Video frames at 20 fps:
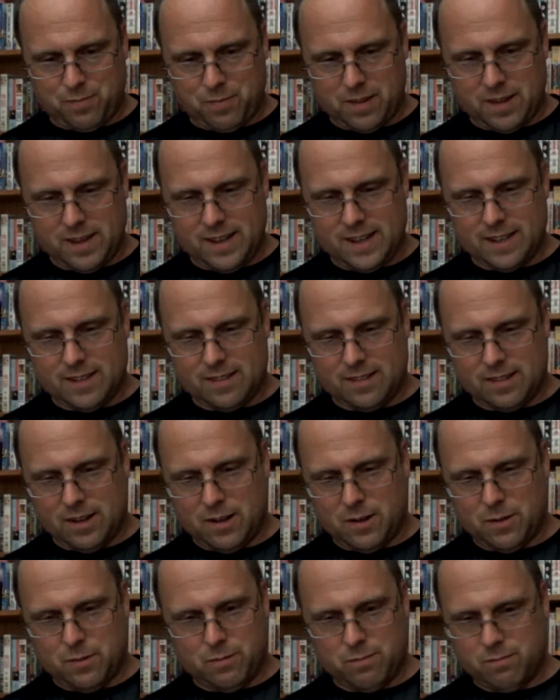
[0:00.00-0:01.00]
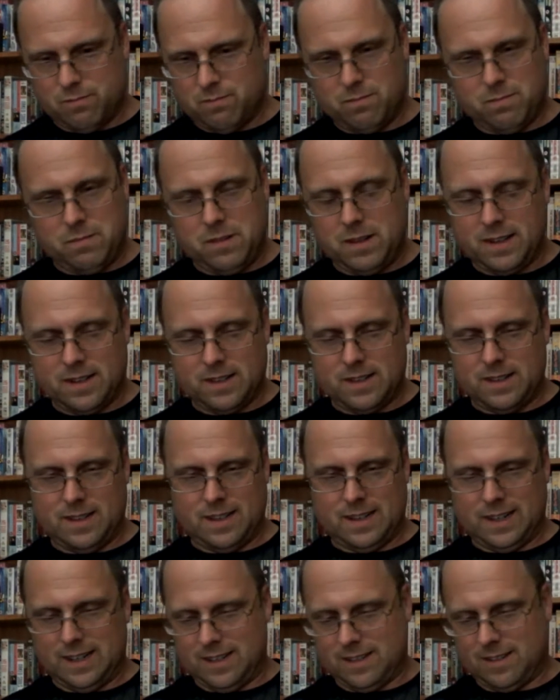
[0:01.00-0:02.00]
Yeah, so yeah,
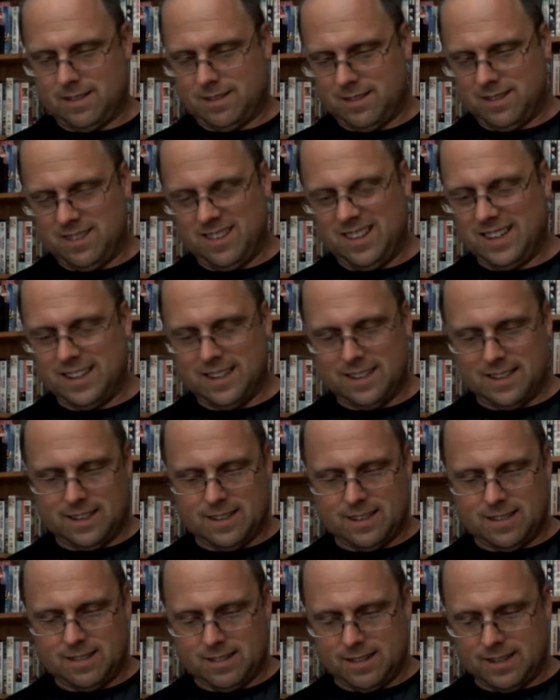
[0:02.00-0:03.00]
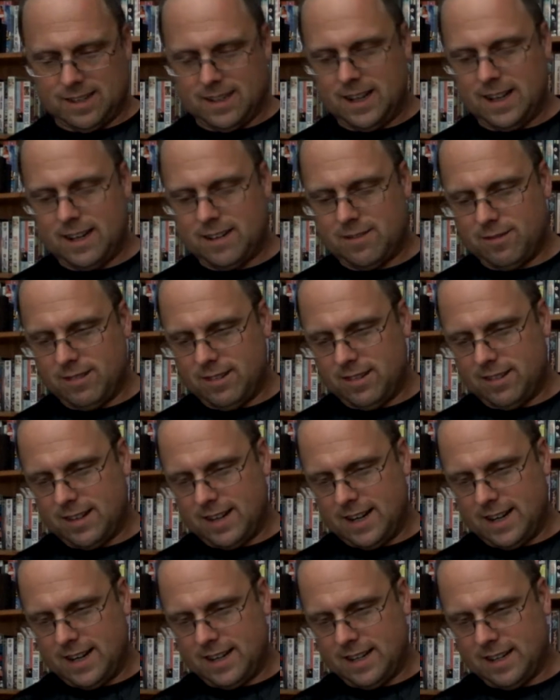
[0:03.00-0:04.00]
I just got it. It's the cartridge
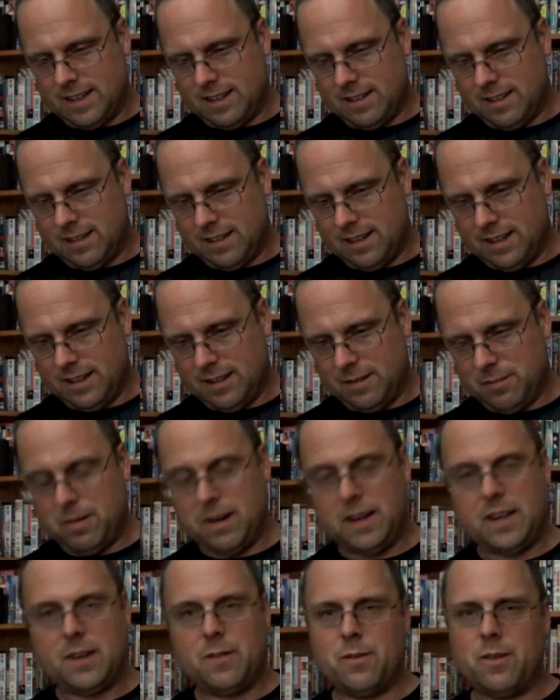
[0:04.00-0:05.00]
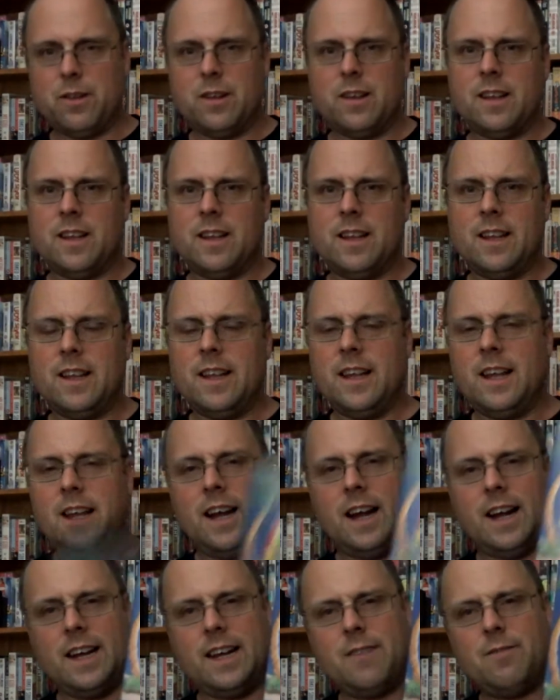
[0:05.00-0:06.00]
and the manual.
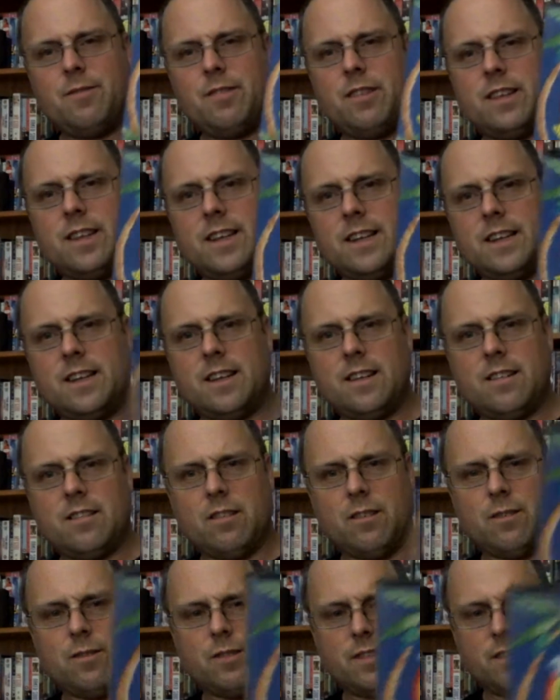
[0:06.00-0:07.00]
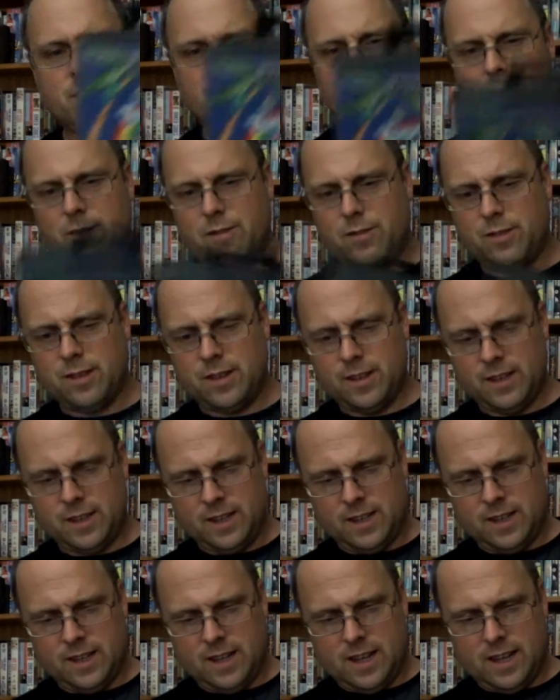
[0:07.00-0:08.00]
and everything. It's lovely stuff.
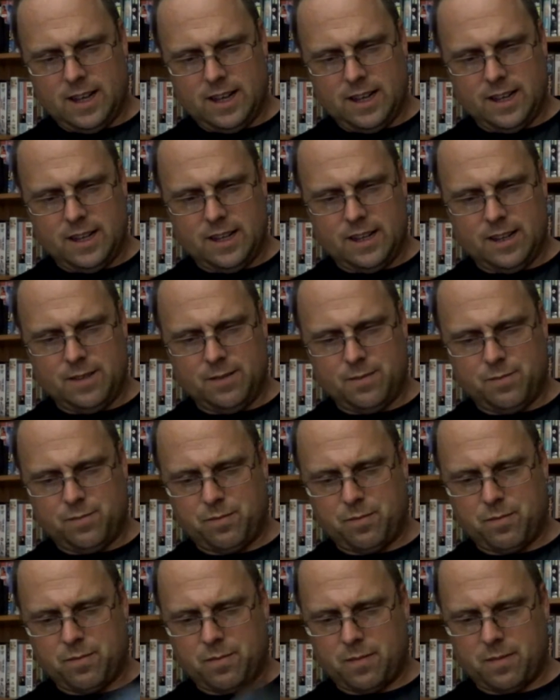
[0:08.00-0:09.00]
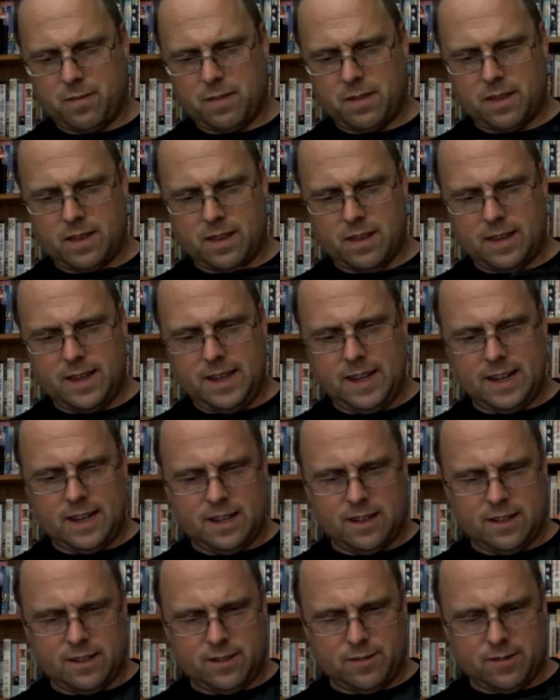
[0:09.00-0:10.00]
Yeah,
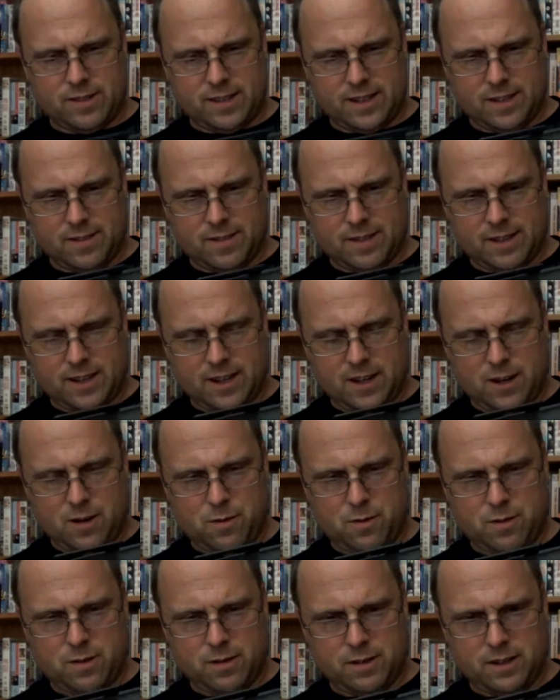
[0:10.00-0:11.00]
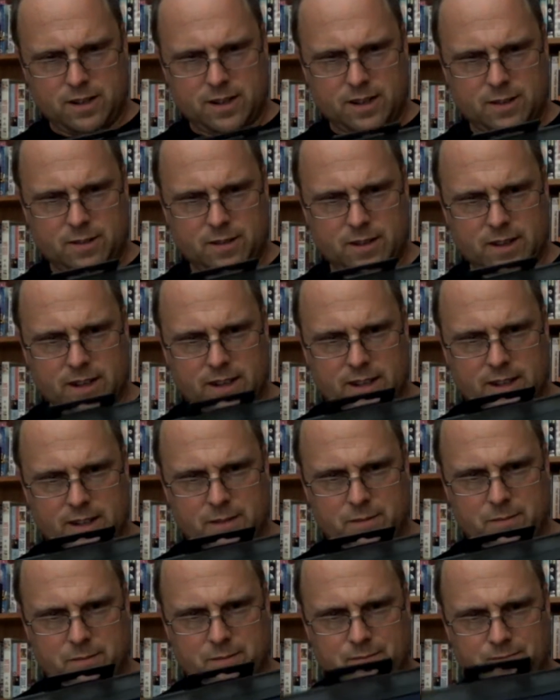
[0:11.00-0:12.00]
I'd love to give it a go. You know,
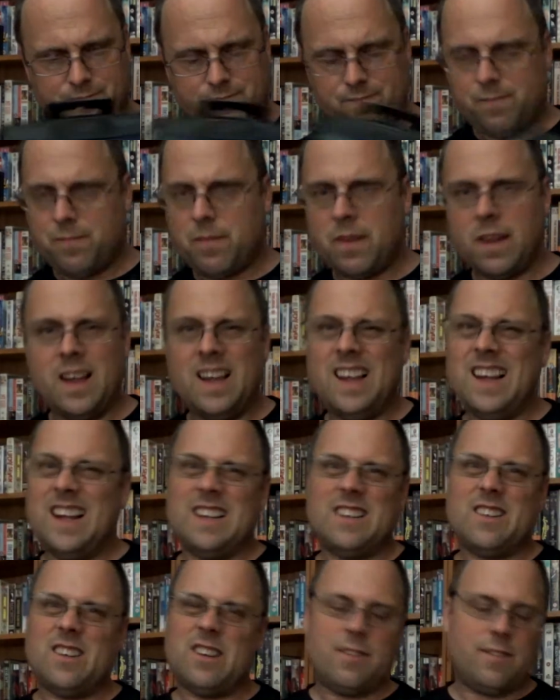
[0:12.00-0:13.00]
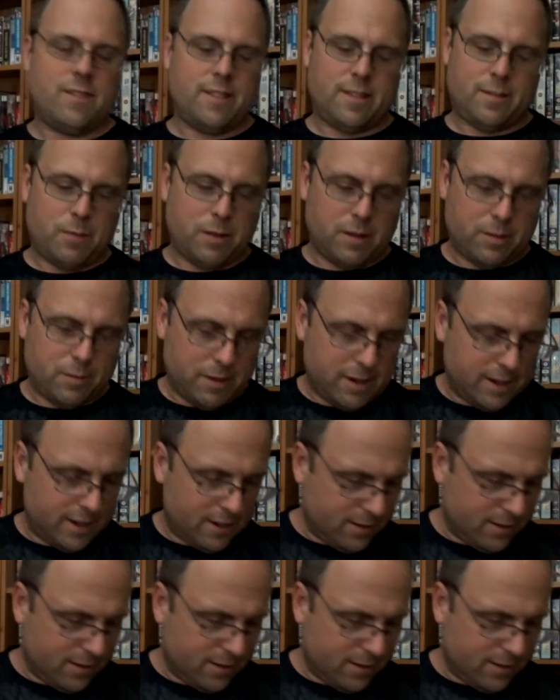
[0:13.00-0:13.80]
don't know if it's supposed to be any